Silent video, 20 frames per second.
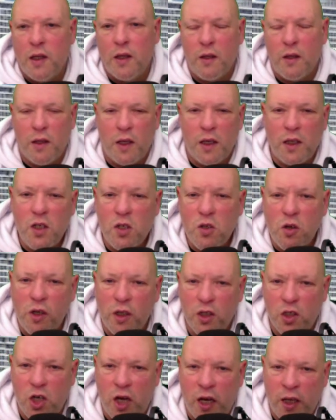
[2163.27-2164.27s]
they just got to
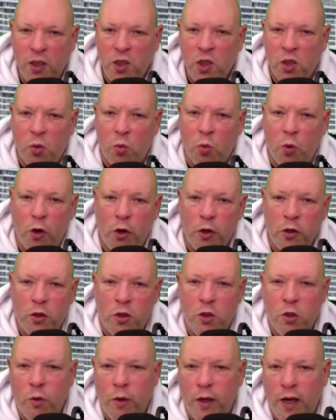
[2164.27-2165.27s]
change the words
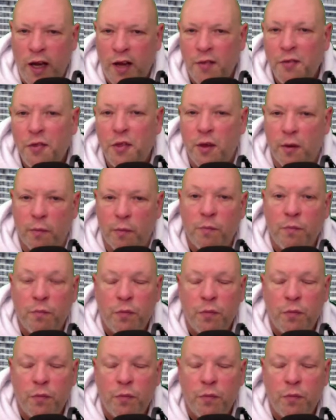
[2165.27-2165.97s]
to an anthem.